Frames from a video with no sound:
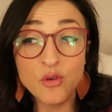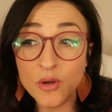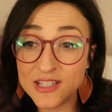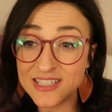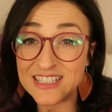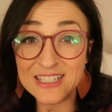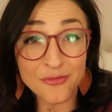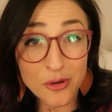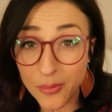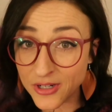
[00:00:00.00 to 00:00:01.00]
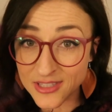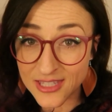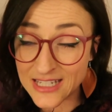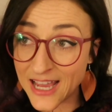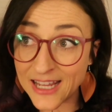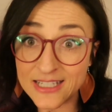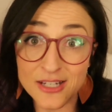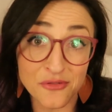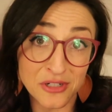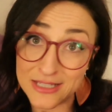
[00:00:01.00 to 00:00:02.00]
If you want to see different parts of the day,
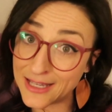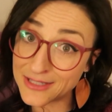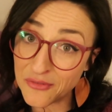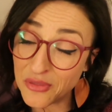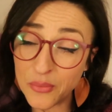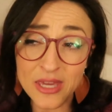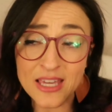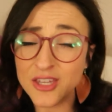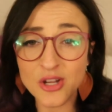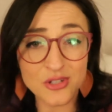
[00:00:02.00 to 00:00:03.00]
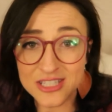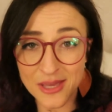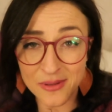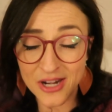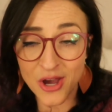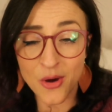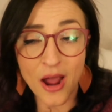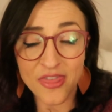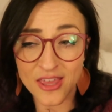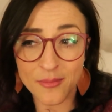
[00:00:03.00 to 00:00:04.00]
different days of the week, you know, just let me know.
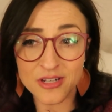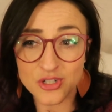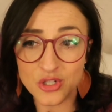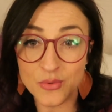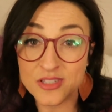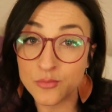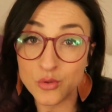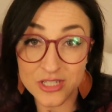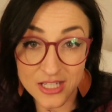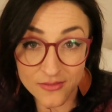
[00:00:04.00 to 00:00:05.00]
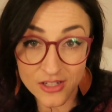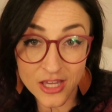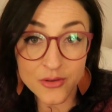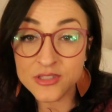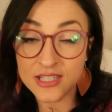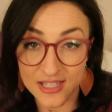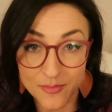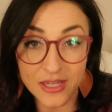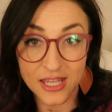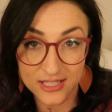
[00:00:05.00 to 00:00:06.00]
I think I'm going to start doing some routine videos because
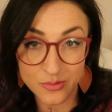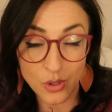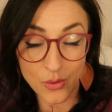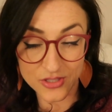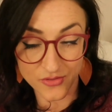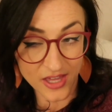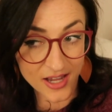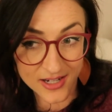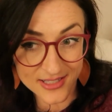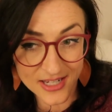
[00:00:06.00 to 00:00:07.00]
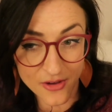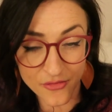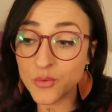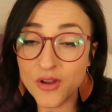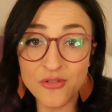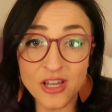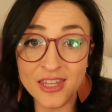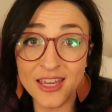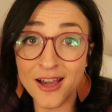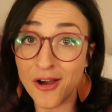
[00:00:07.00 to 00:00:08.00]
I've been getting some requests for that kind of stuff. Quite
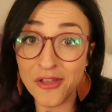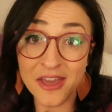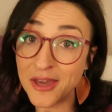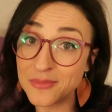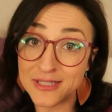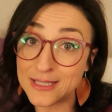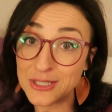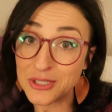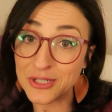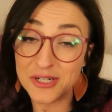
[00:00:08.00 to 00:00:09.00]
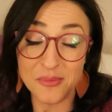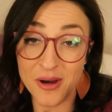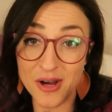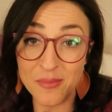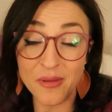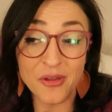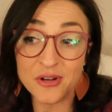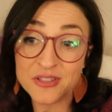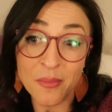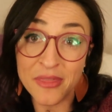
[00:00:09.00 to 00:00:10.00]
frankly, all I am is a teacher and a mom, but there
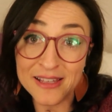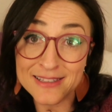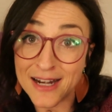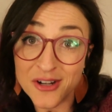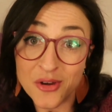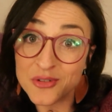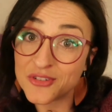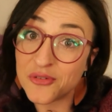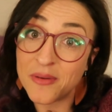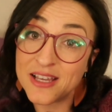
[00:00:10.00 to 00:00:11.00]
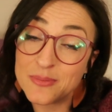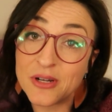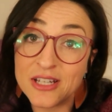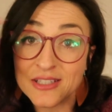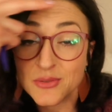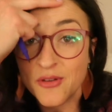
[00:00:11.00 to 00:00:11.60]
are some things that I know just from my experience.